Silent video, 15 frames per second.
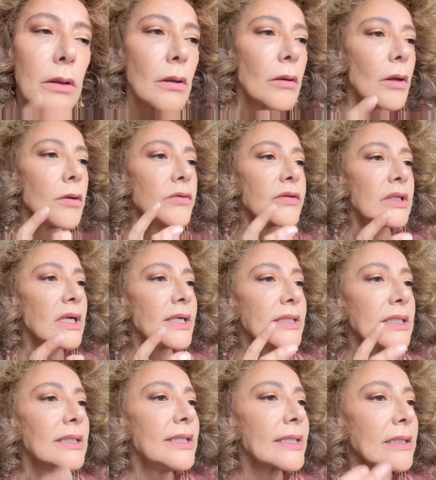overline
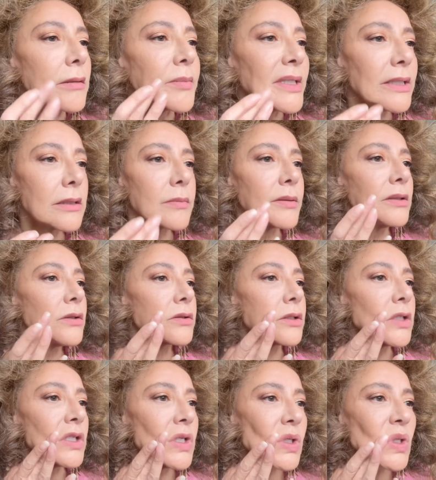a little bit, but not a
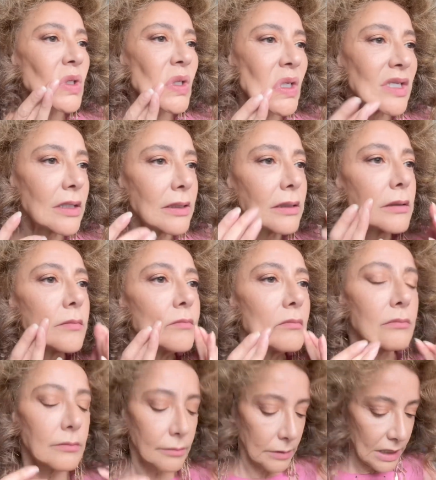lot.
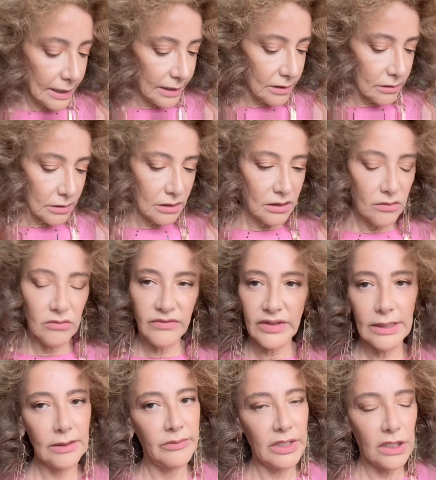And I don't fill
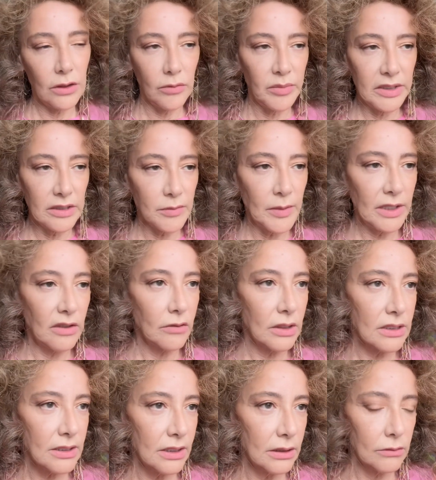in my Cupid's bow because
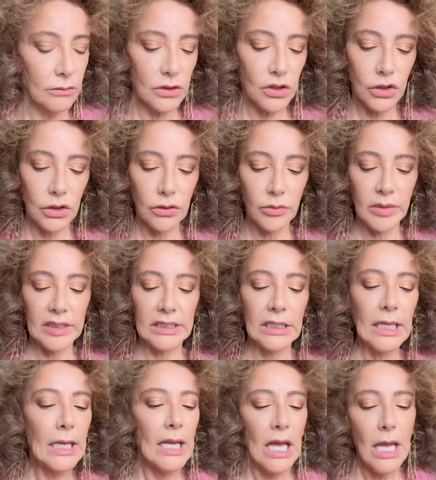I look stupid.
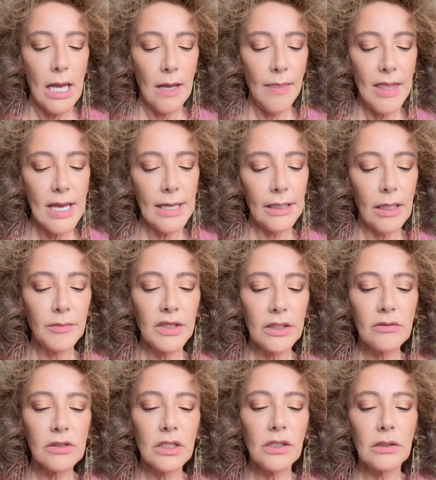And then I'm going
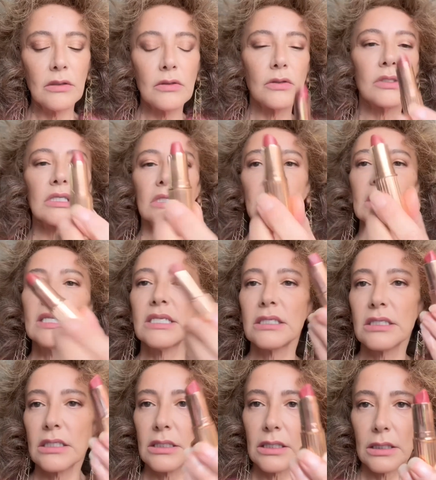to use this
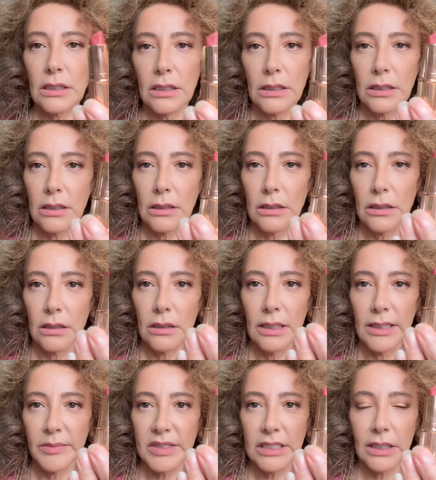
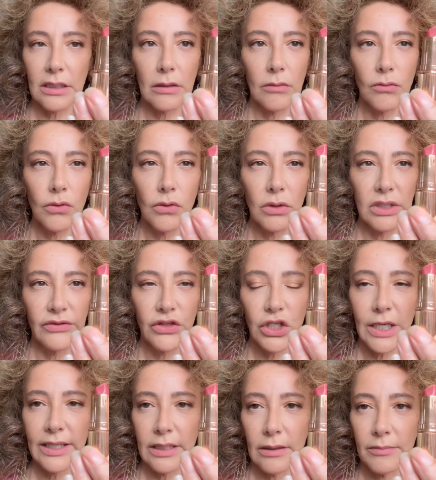lipstick, Walk of
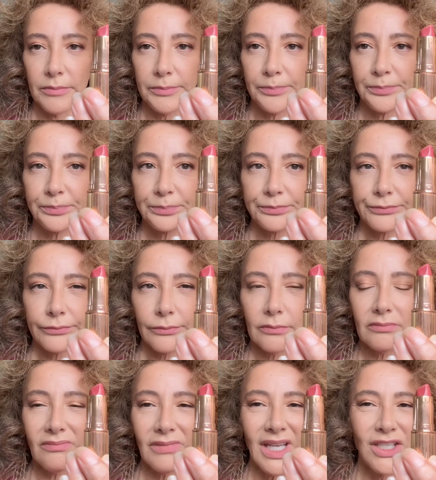Shame.
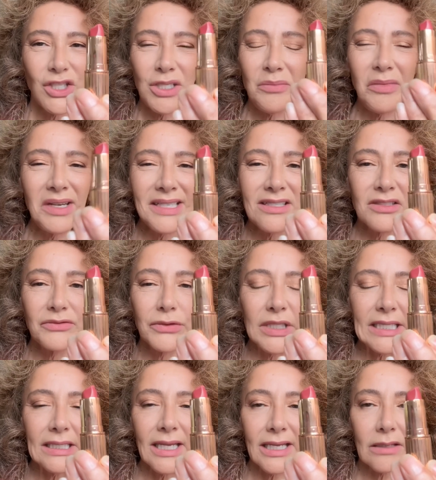She might have
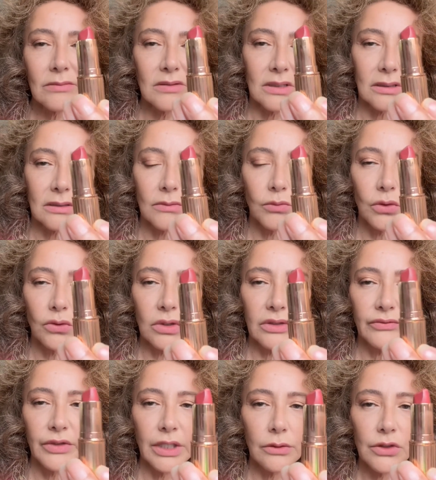renamed it to Walk of
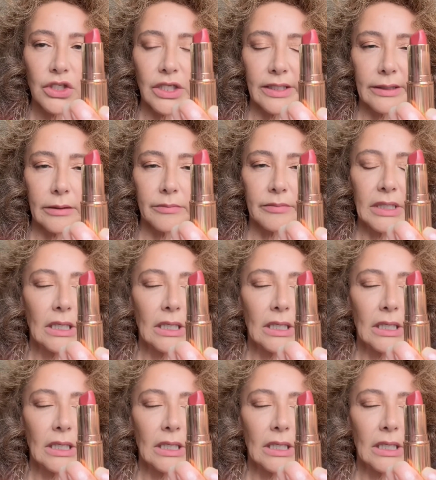No Shame,